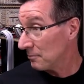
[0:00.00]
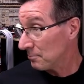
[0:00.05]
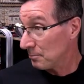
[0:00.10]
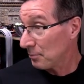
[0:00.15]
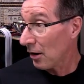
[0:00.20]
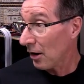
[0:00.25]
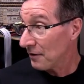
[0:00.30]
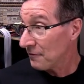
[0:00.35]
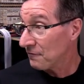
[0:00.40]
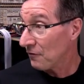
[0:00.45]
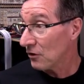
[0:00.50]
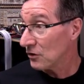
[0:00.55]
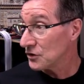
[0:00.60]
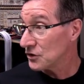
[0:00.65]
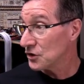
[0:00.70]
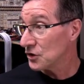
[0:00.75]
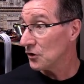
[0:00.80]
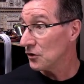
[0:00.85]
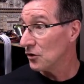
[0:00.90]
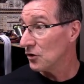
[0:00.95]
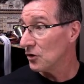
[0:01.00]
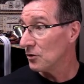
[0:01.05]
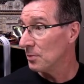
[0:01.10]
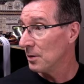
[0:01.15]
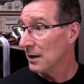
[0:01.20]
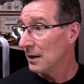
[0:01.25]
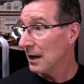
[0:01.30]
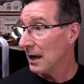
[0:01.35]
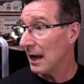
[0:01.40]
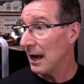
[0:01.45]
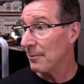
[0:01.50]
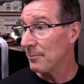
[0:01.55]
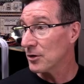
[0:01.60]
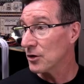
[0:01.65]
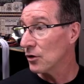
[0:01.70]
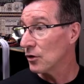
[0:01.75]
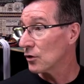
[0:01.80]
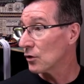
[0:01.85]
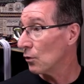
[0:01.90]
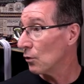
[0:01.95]
Python Tube,
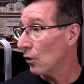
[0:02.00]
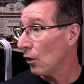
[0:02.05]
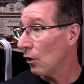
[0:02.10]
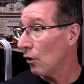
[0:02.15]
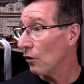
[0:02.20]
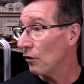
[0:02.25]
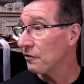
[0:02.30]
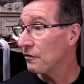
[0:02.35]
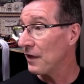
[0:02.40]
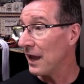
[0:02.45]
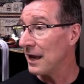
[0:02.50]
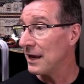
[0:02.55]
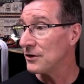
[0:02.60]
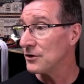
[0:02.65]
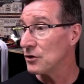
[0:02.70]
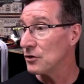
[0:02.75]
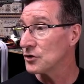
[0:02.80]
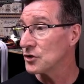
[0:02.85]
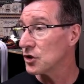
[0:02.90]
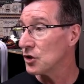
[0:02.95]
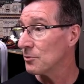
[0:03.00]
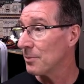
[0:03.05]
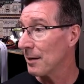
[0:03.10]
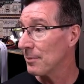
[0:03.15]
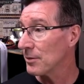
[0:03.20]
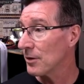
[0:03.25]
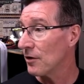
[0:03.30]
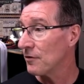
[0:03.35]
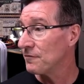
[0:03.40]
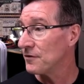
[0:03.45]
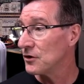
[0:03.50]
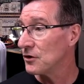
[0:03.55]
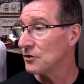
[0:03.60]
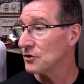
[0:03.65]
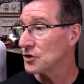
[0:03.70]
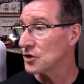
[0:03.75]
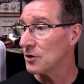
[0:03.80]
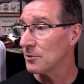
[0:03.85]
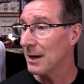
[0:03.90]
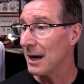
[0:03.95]
Google Auth, and YouTube Upload for YouTube.